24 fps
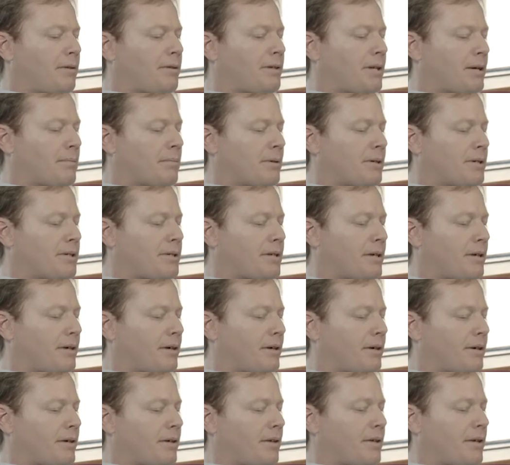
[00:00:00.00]
numbers that
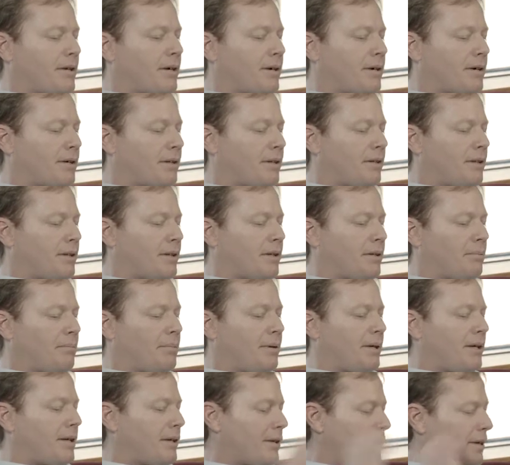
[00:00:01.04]
are a little
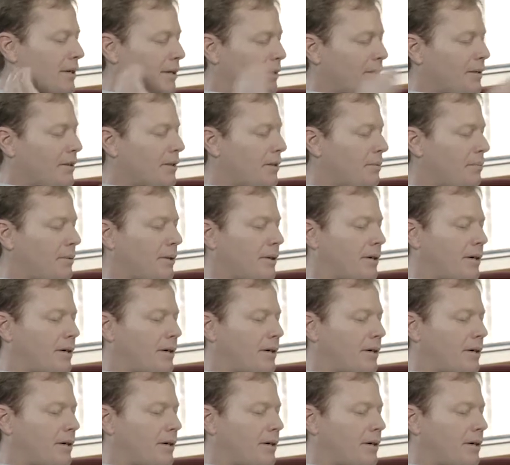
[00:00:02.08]
bit